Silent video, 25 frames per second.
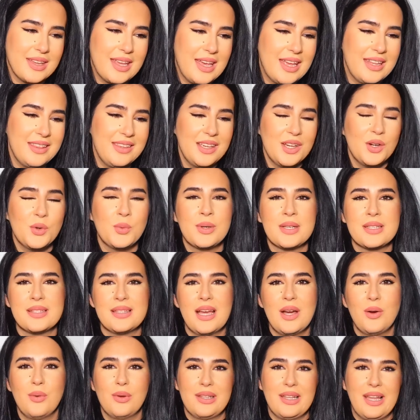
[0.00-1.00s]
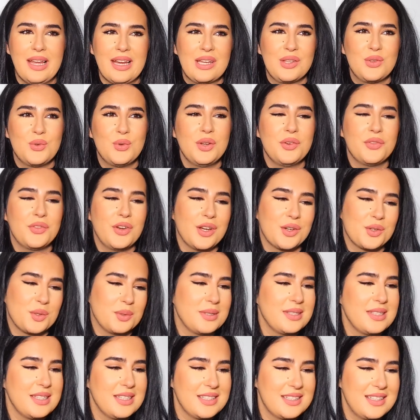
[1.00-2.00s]
And there was I with like 3
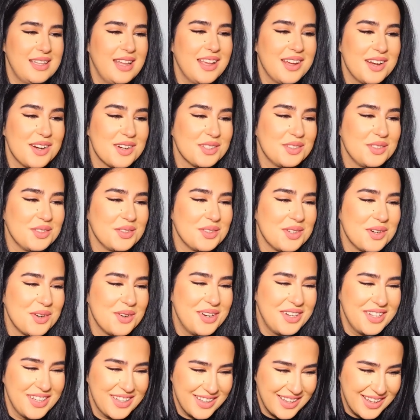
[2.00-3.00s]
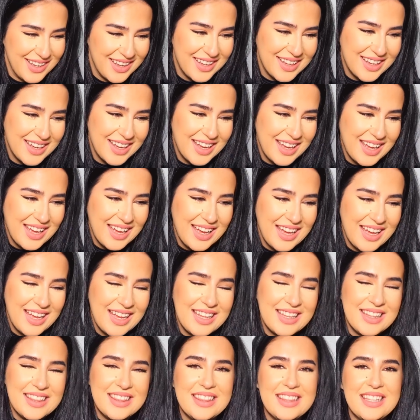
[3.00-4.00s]
fragrances layered, you know.
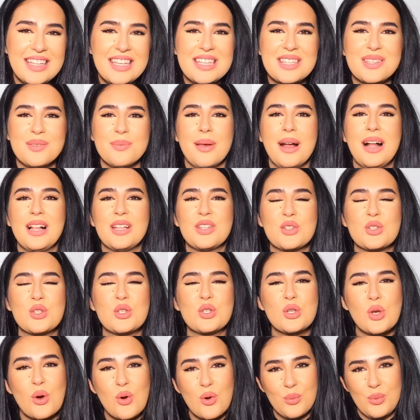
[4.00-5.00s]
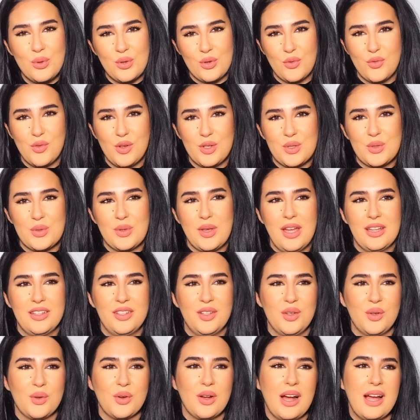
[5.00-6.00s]
It smelled so beautiful
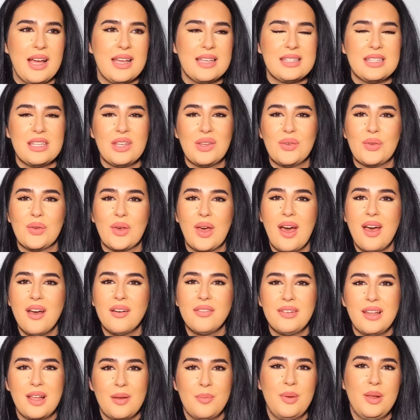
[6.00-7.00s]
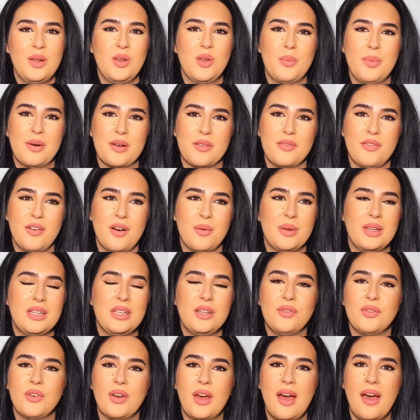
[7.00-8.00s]
together, you guys. If you have La Belle Parfum and
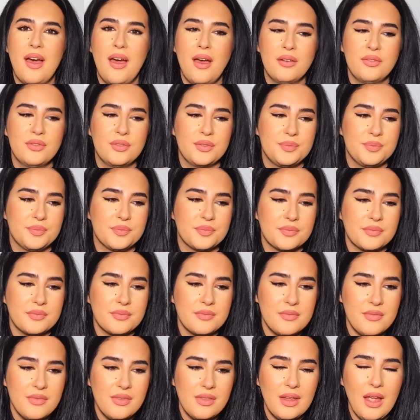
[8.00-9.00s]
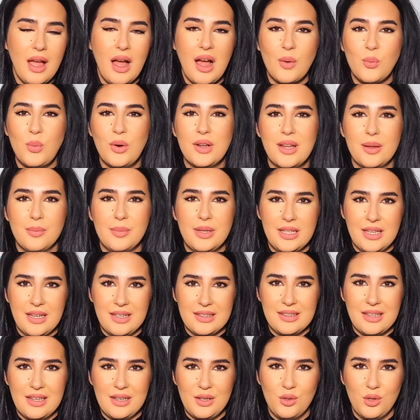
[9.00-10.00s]
if you have Aoud
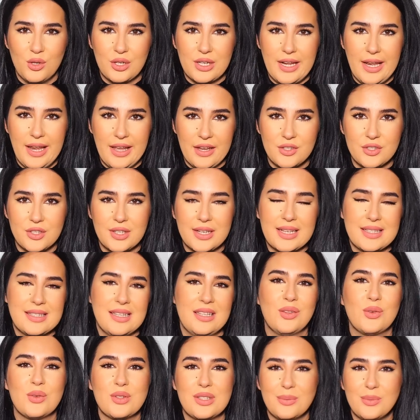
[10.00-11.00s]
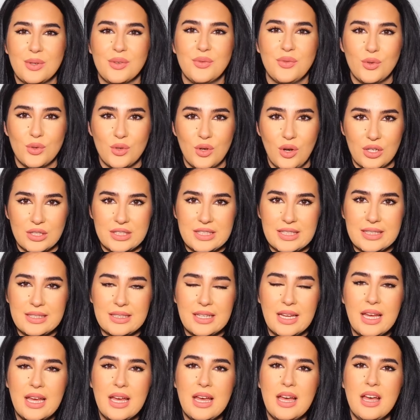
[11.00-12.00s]
Attar in your collection, because I know some of you got it,